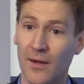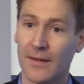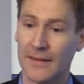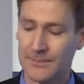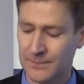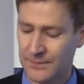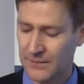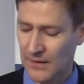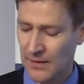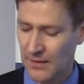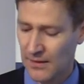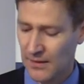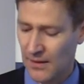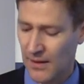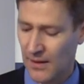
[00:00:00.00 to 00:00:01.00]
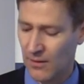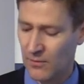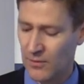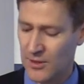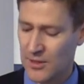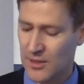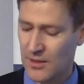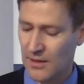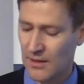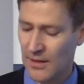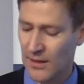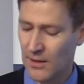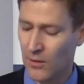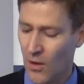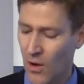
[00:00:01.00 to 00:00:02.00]
Party, which
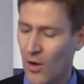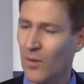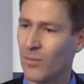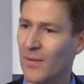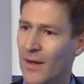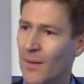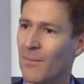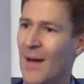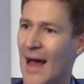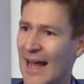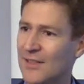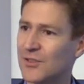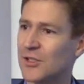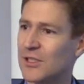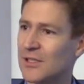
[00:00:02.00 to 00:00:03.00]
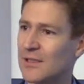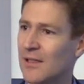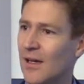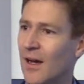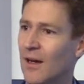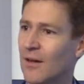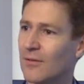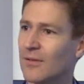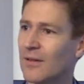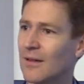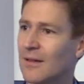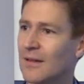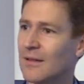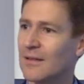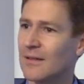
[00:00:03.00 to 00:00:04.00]
had long been a bastion of
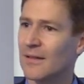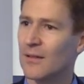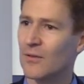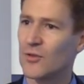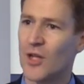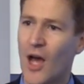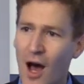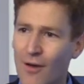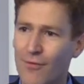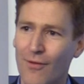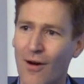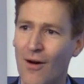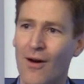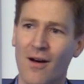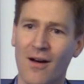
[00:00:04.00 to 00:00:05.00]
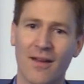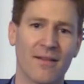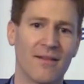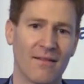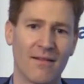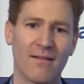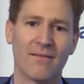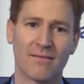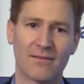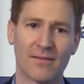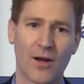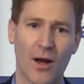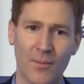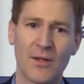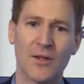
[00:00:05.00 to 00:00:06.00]
tough-on
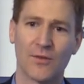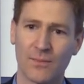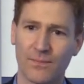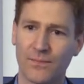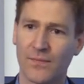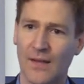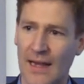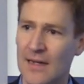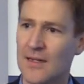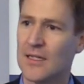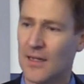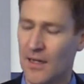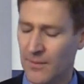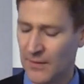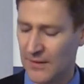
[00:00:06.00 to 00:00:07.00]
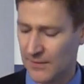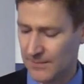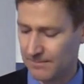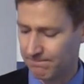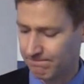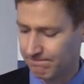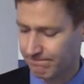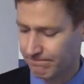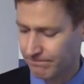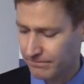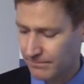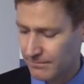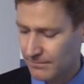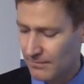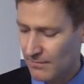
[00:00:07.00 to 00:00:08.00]
communism, anti-communism.
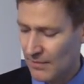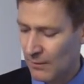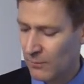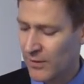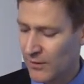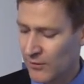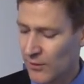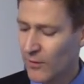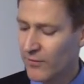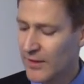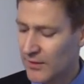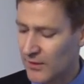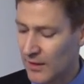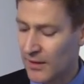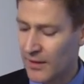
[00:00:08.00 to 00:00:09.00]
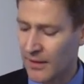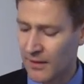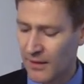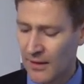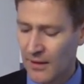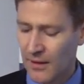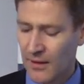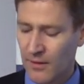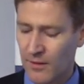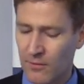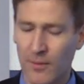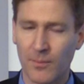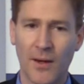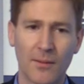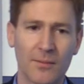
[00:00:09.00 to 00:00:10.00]
With the Soviets gone,
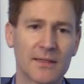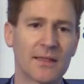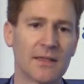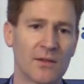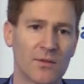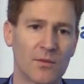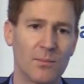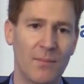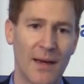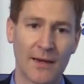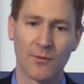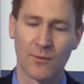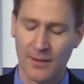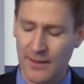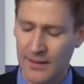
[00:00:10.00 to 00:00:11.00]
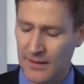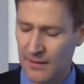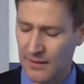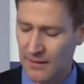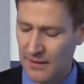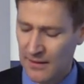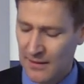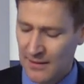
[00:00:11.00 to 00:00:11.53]
the Republicans' bête noire